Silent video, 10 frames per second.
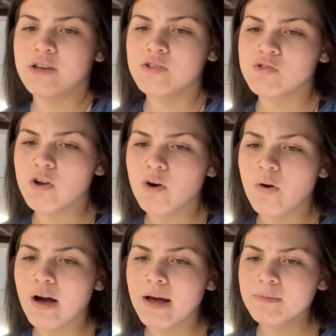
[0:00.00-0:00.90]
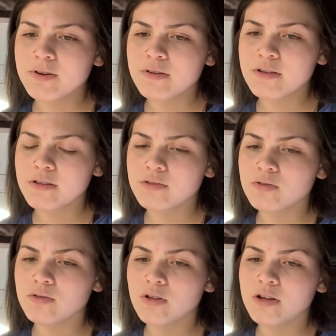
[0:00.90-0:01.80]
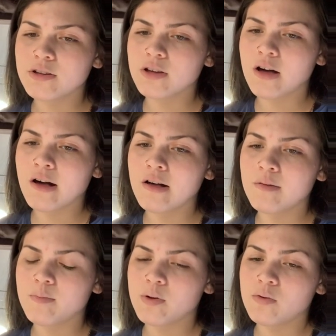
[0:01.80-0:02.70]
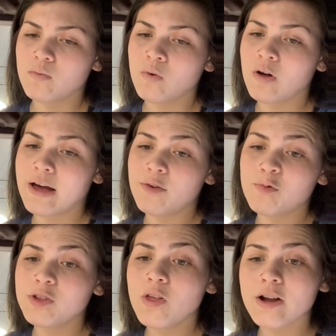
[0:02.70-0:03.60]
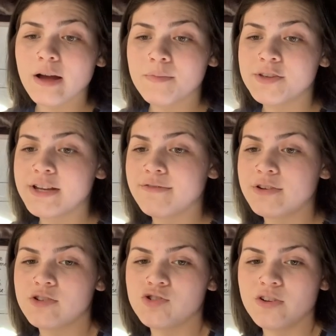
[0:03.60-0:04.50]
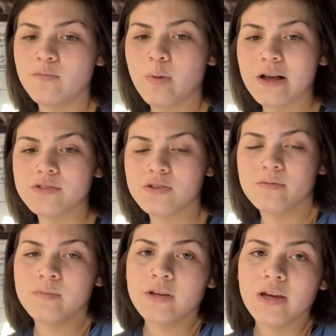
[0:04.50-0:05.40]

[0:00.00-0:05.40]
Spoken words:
So I'm going to look up, I would look up the definition of bosom,